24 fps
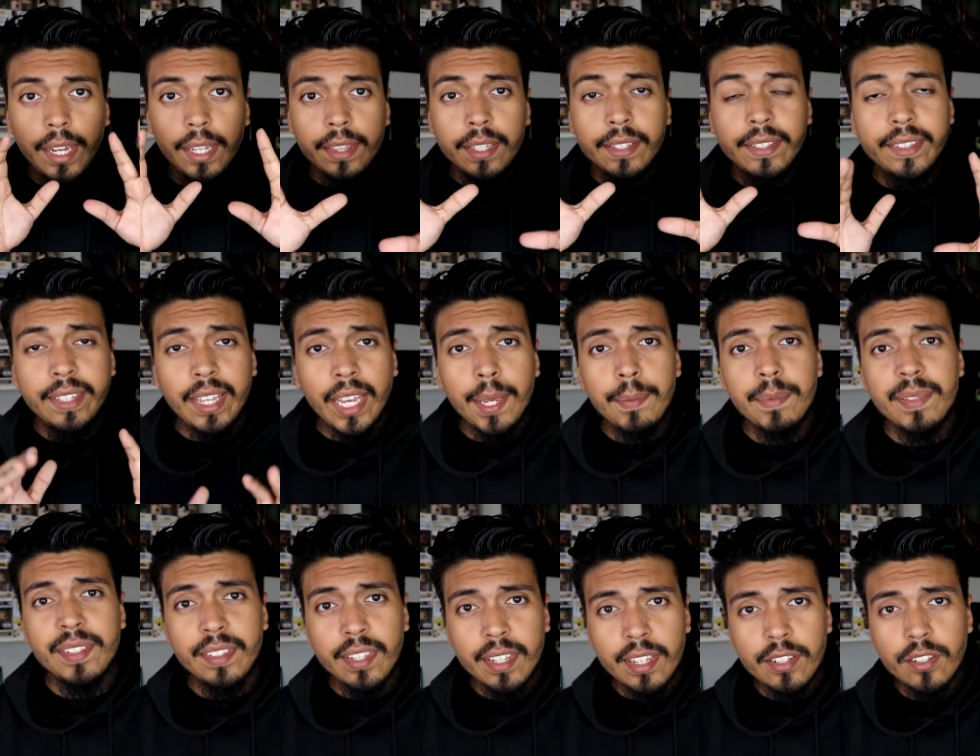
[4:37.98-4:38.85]
In the same
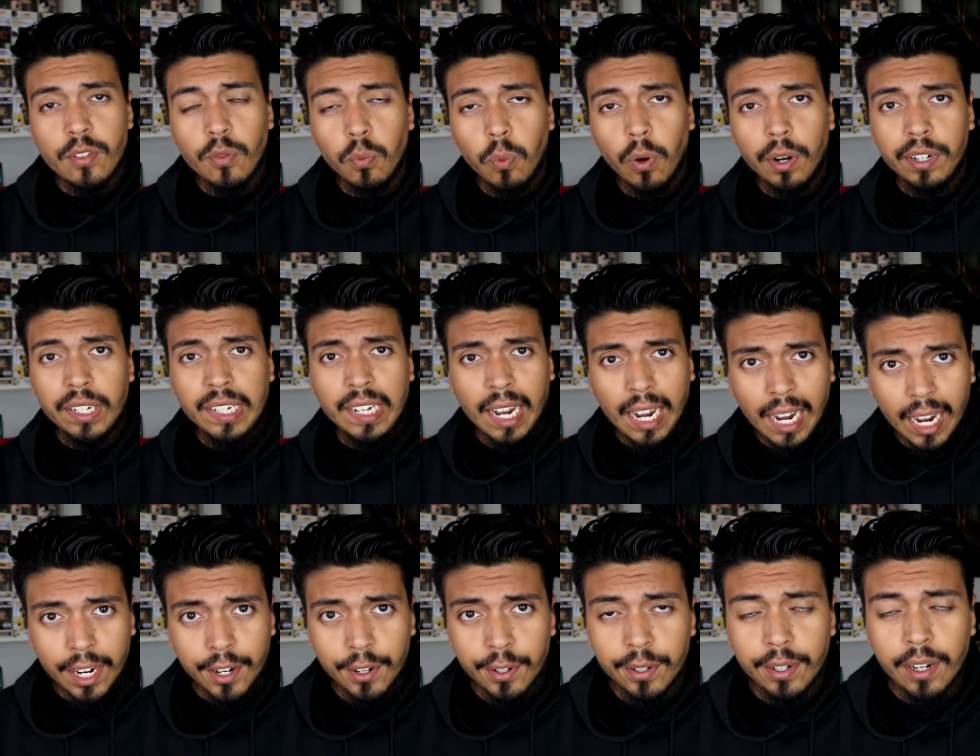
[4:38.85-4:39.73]
season where he
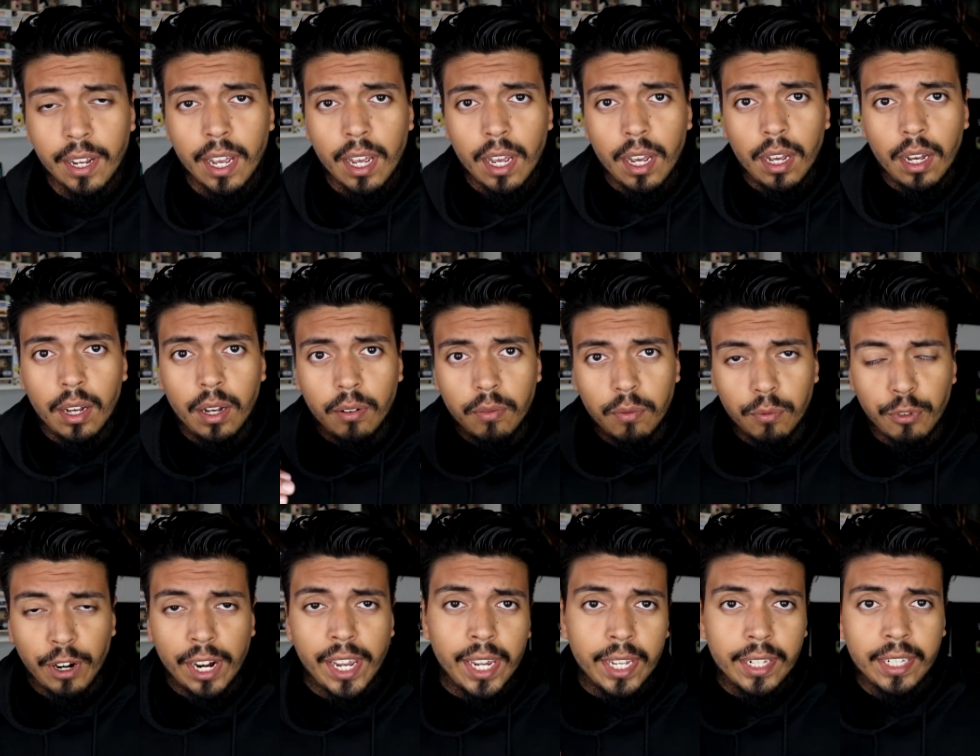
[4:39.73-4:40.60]
hired
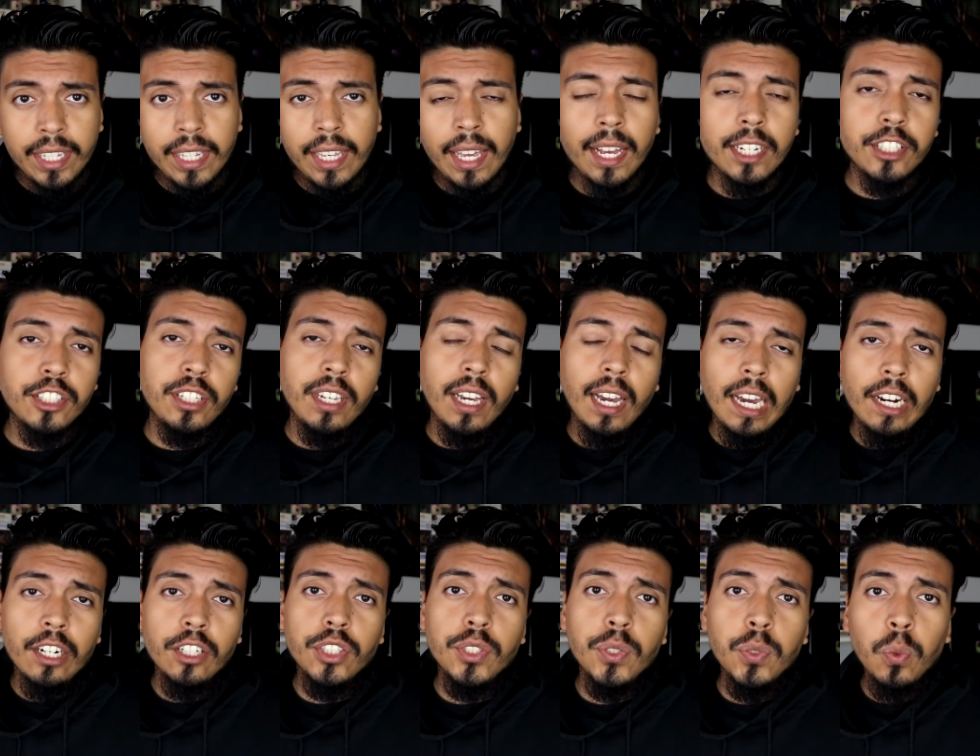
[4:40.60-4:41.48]
Rain, he actually
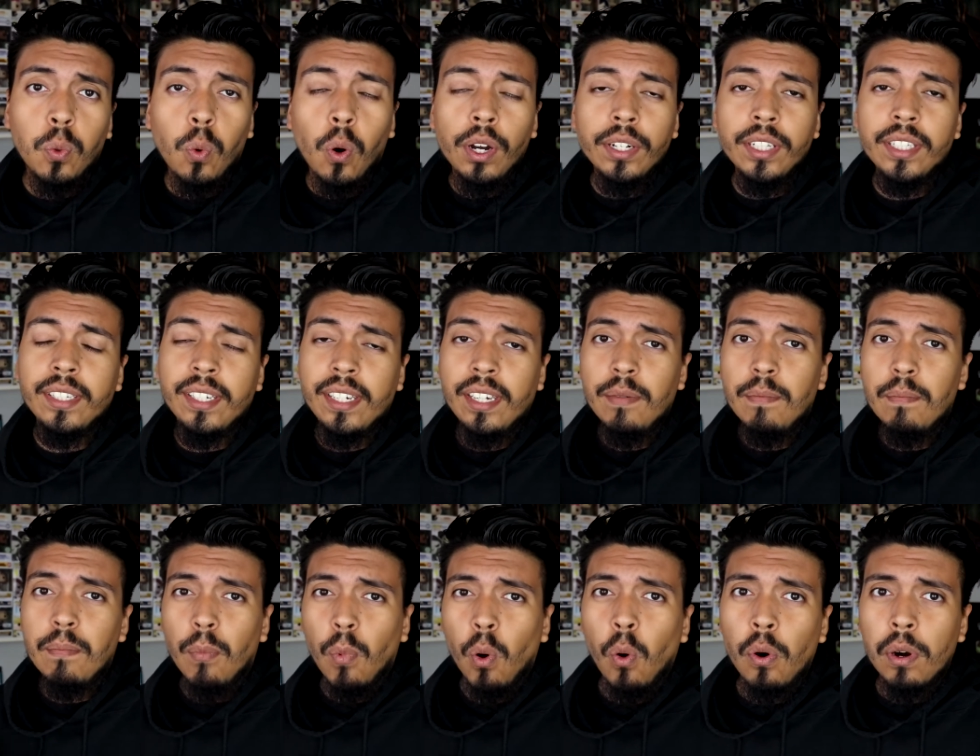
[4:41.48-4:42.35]
hired 20
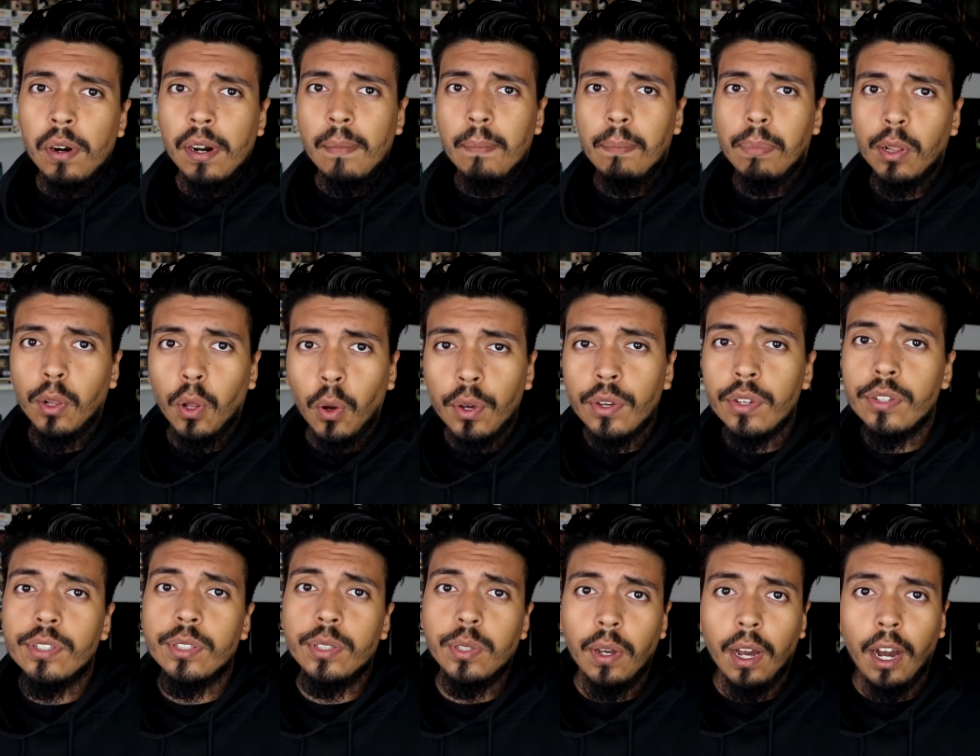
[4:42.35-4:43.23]
more
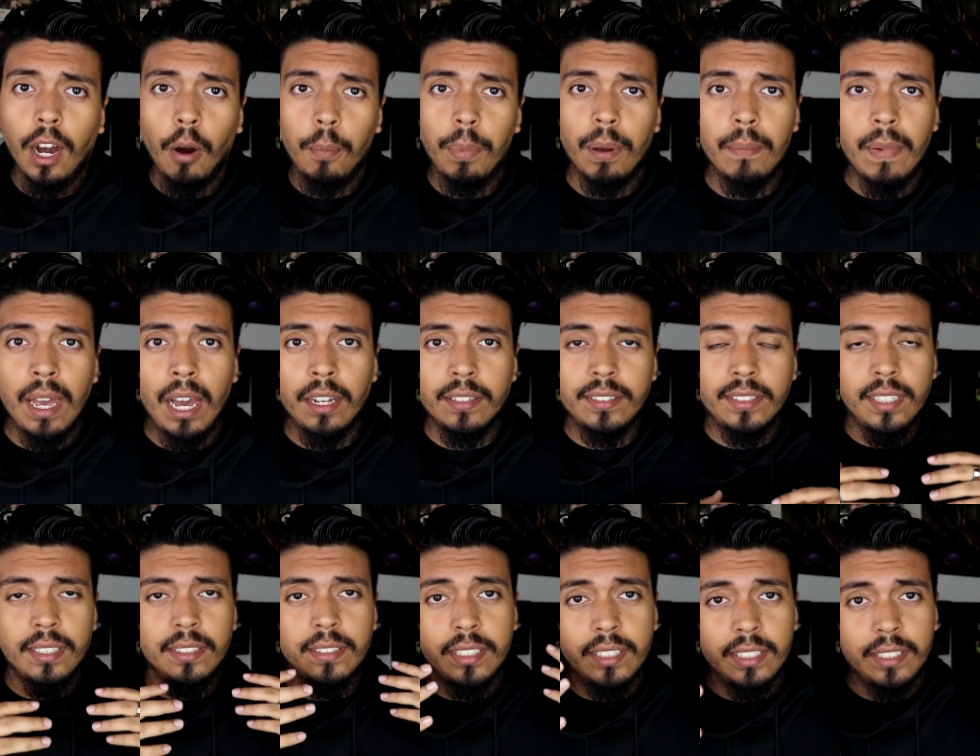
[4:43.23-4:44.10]
employees to help him out,
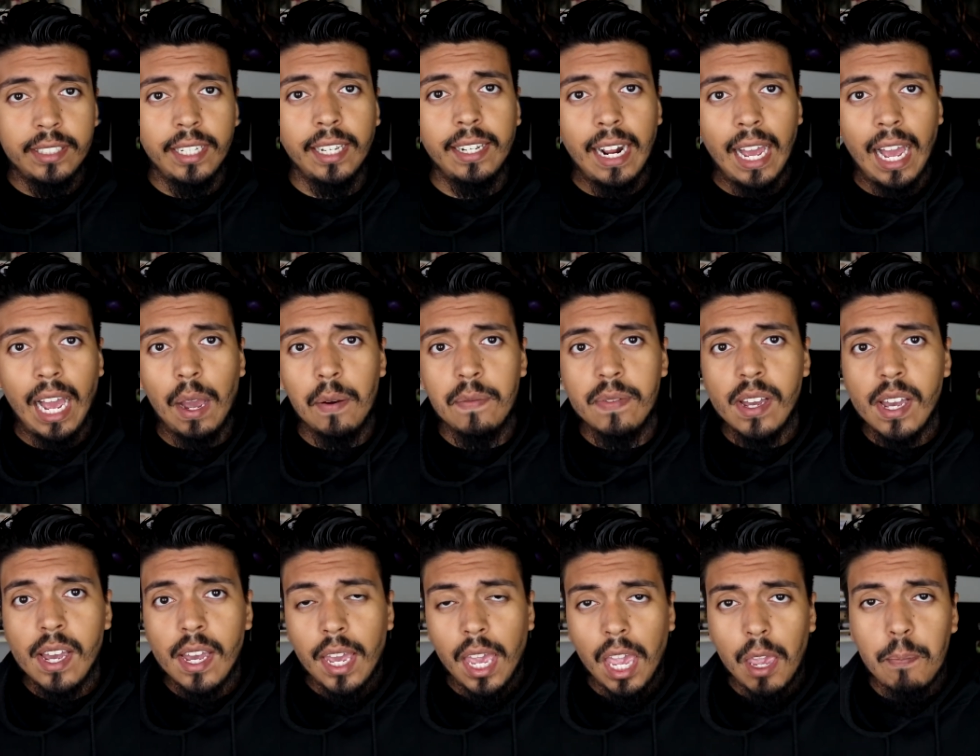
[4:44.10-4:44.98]
since he did have
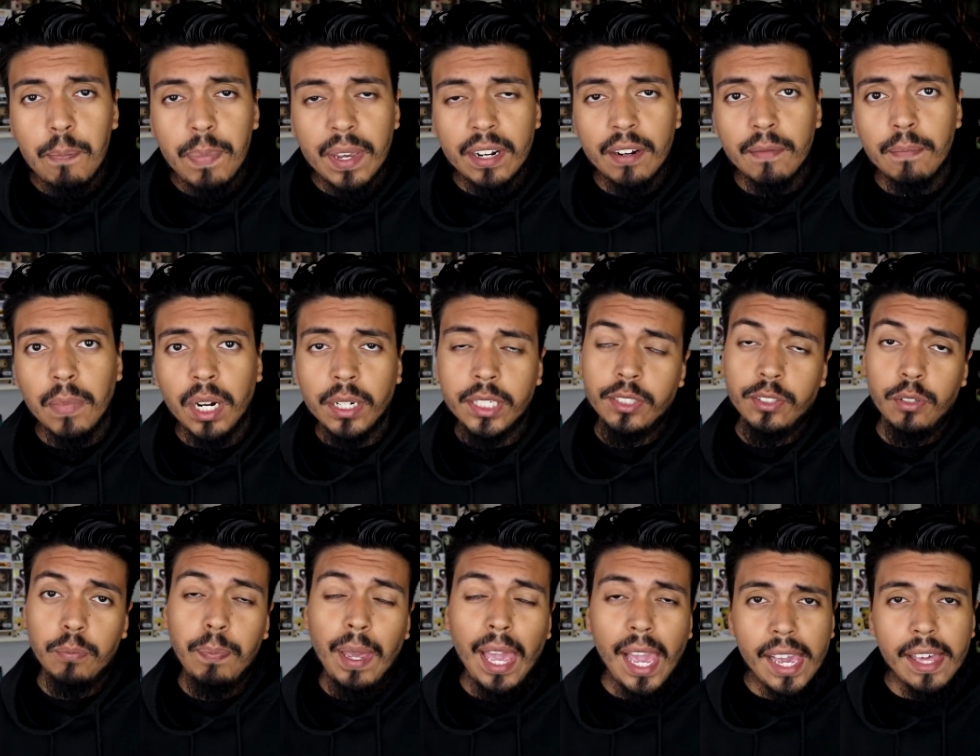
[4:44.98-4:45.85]
a bit of money
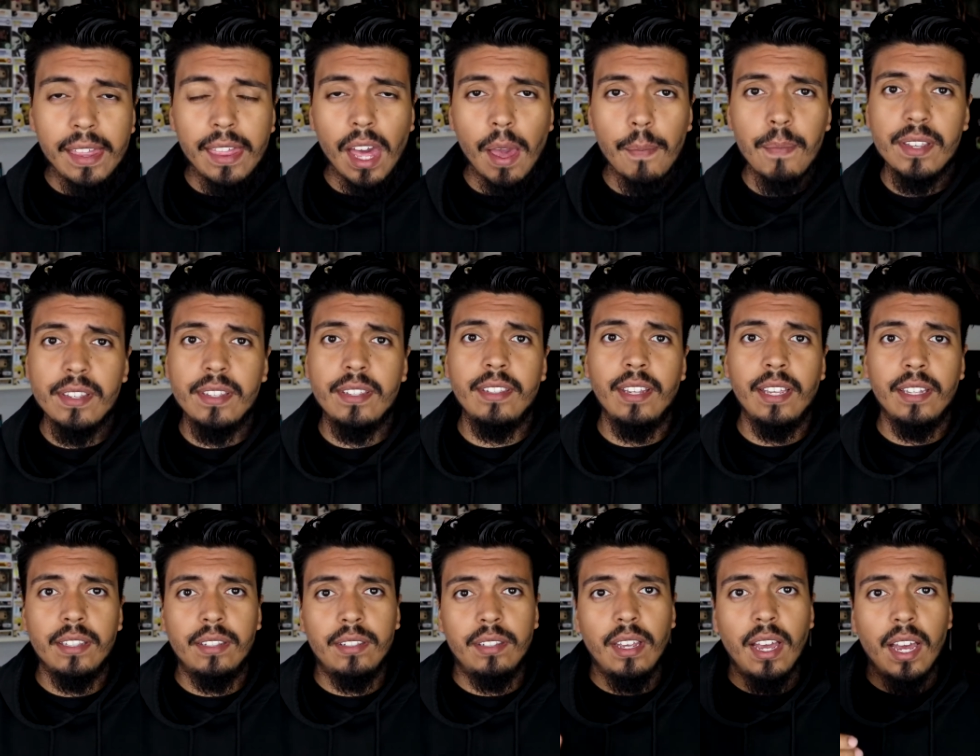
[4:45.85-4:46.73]
to pay them
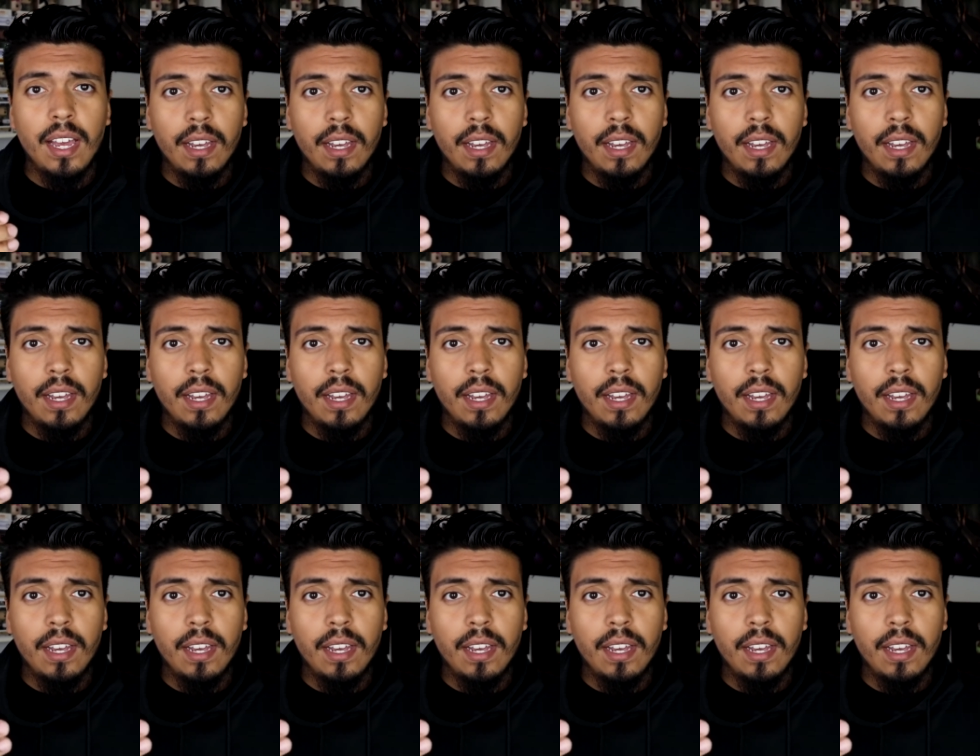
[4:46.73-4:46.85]
since